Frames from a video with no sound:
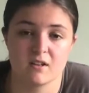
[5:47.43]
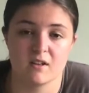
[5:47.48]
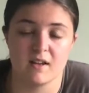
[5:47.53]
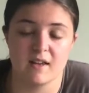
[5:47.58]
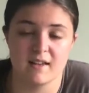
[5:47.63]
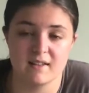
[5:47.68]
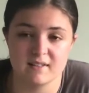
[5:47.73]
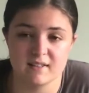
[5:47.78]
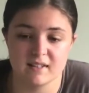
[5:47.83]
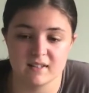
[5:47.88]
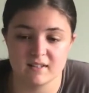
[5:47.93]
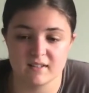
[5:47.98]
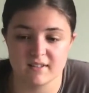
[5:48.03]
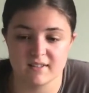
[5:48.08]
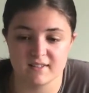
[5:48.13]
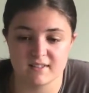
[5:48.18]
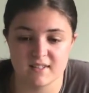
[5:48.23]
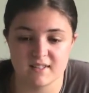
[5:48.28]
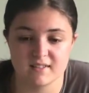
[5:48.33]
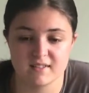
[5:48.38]
eating
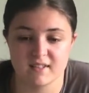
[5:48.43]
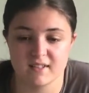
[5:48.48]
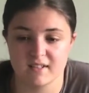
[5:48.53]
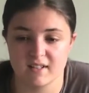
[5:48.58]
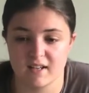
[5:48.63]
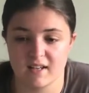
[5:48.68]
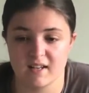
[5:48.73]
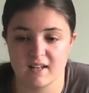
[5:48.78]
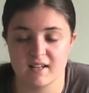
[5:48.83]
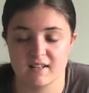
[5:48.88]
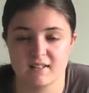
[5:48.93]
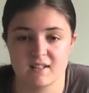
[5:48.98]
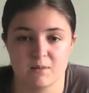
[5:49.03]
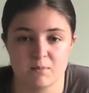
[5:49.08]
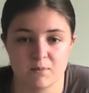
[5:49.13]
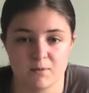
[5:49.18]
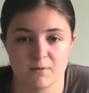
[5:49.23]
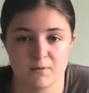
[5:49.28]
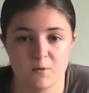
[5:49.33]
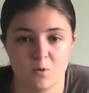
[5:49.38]
consistently, eating
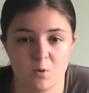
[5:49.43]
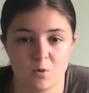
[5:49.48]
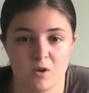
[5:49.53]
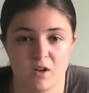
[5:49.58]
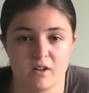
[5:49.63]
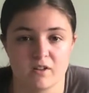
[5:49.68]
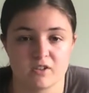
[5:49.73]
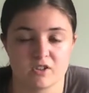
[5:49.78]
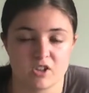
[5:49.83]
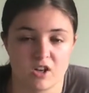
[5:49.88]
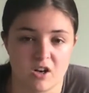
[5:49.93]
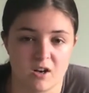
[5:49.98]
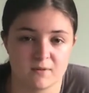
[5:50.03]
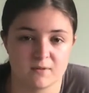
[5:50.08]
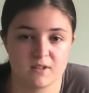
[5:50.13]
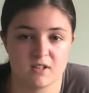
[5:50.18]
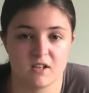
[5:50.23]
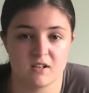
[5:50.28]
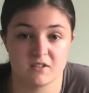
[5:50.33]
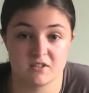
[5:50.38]
before lunch,
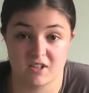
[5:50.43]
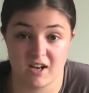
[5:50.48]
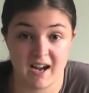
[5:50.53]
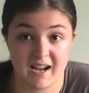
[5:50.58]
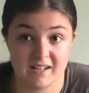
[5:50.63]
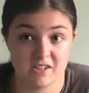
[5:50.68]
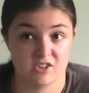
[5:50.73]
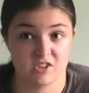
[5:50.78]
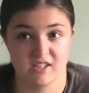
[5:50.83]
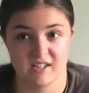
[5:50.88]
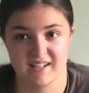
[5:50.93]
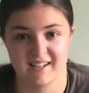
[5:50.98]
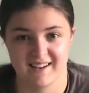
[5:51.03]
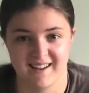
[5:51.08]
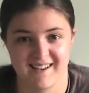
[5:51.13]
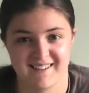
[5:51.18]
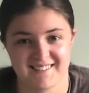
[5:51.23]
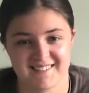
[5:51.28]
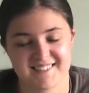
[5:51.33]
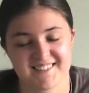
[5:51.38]
after lunch, actually
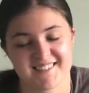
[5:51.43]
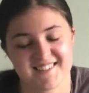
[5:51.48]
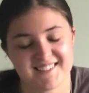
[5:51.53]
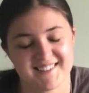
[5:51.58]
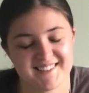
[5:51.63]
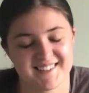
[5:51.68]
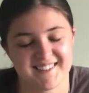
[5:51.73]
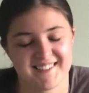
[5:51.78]
lunch,